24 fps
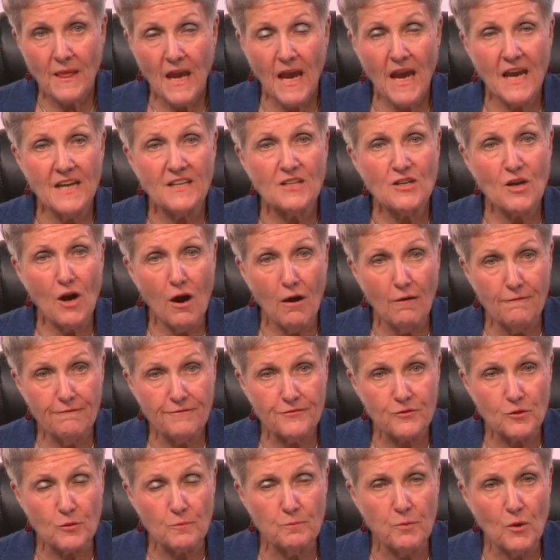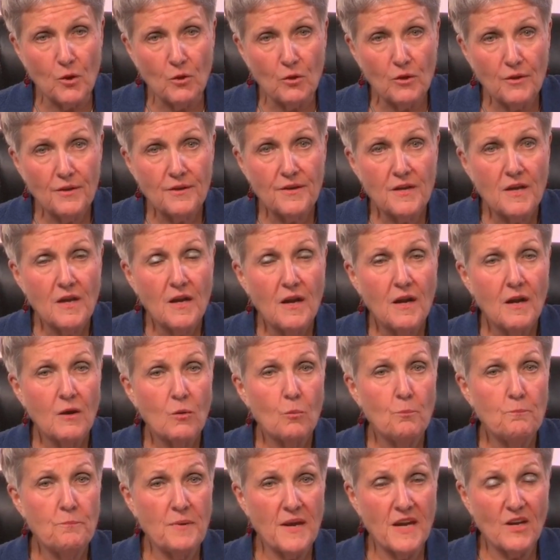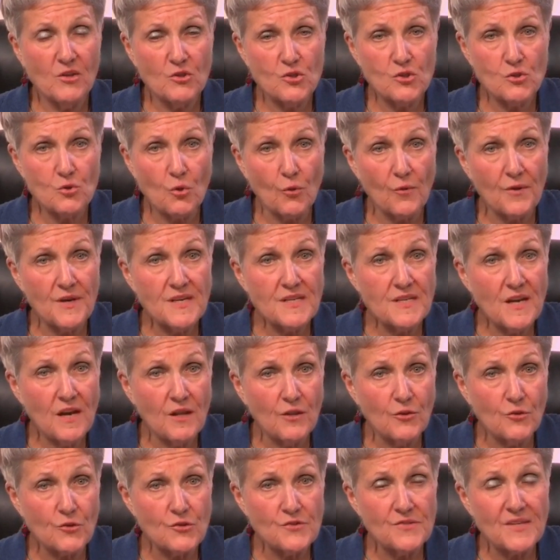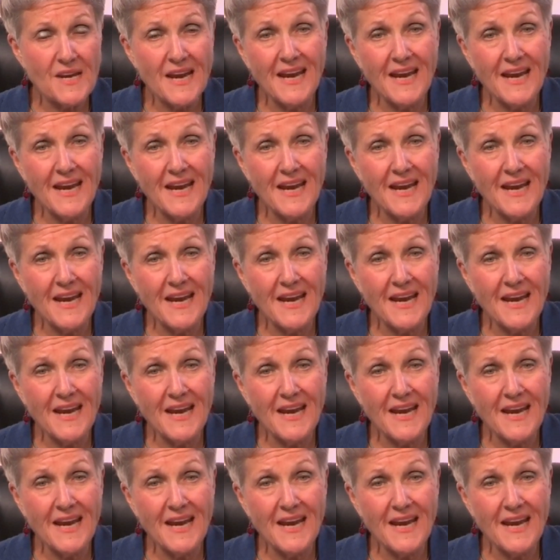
and comfortable being storytellers,